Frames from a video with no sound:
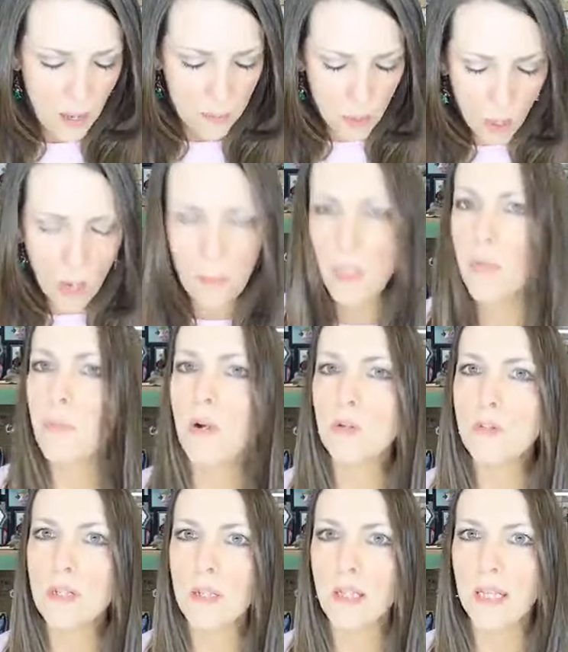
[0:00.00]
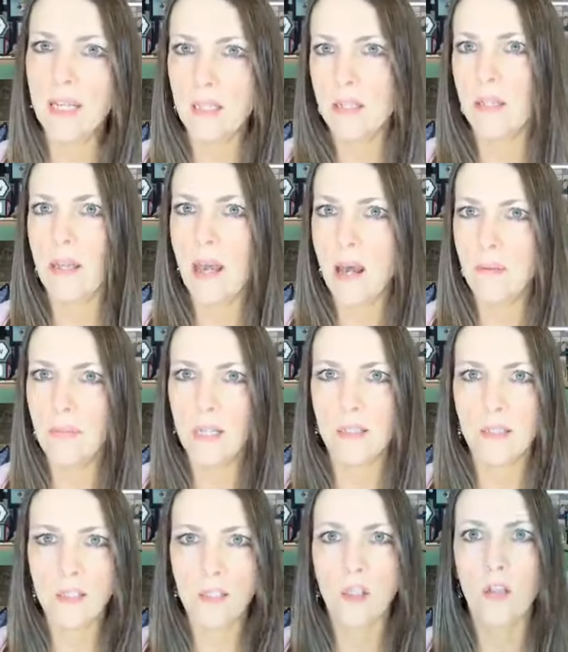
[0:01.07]
So I'm going to post a link to that
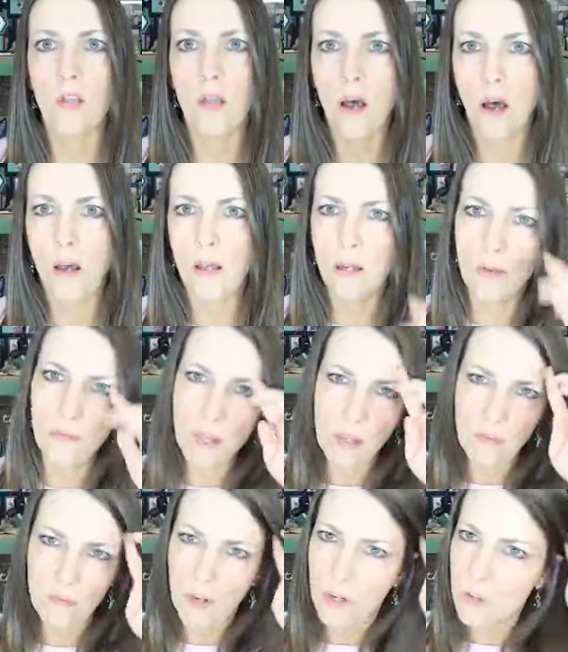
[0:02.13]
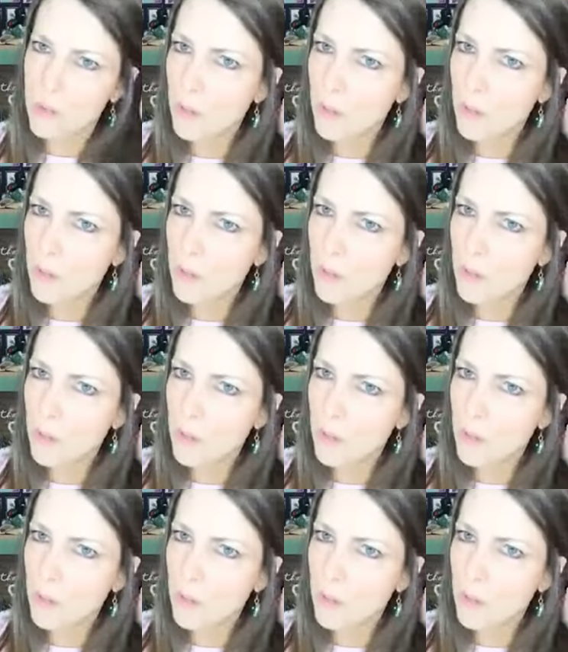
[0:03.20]
because it's a lot of info,